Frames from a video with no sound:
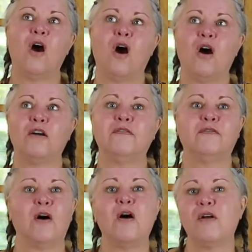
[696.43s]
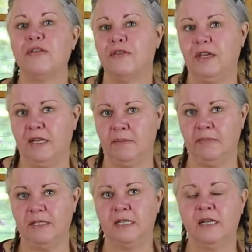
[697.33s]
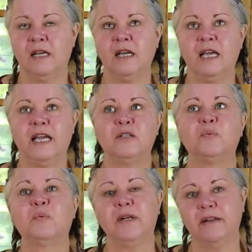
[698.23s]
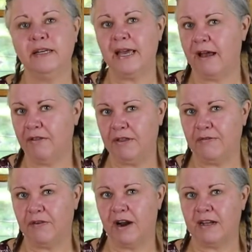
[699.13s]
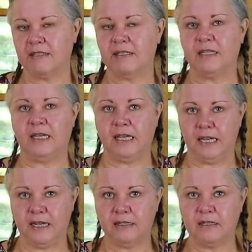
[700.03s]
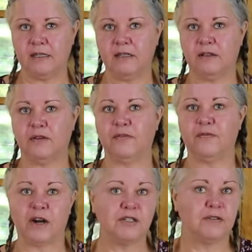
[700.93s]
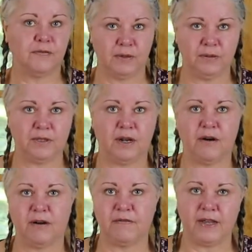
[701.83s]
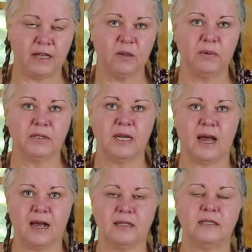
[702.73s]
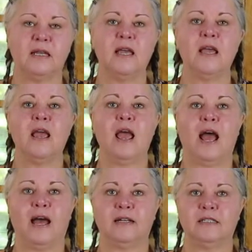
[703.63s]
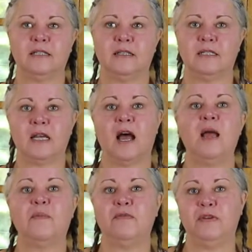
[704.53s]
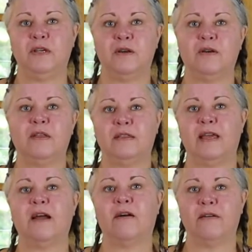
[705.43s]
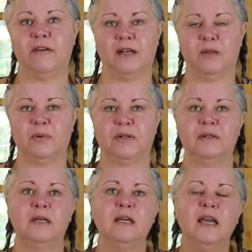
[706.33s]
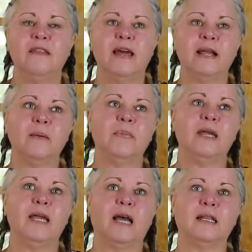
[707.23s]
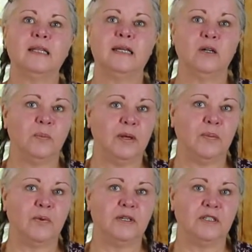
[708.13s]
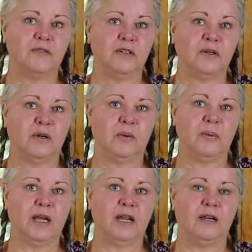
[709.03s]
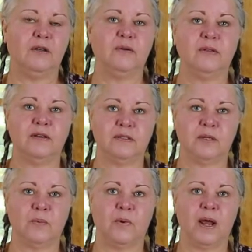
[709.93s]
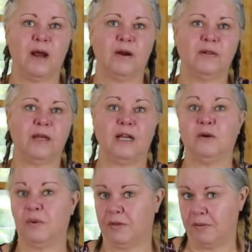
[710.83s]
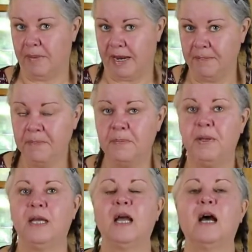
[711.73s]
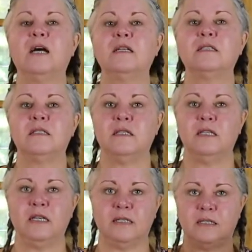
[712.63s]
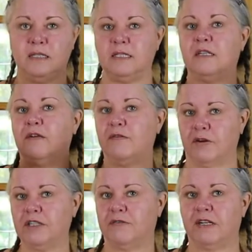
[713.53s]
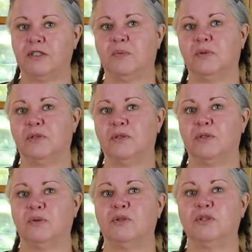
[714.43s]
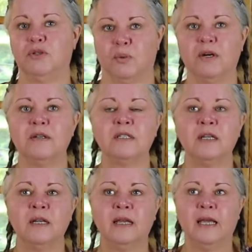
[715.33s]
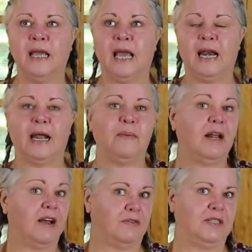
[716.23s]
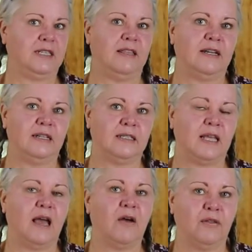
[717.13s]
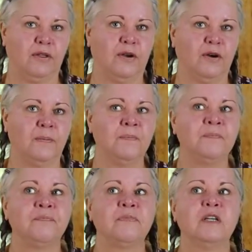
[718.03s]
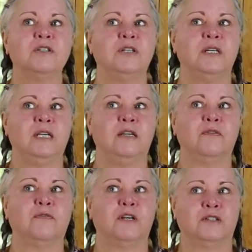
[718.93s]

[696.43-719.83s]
are fall themed. It's really healthy for us to eat the fresh foods that are available to us at the time of year that they are available. That can be a little bit more difficult when you live somewhere like northern Maine, because the season of fresh vegetables is so short, and I would have to say that it's healthier to eat fresh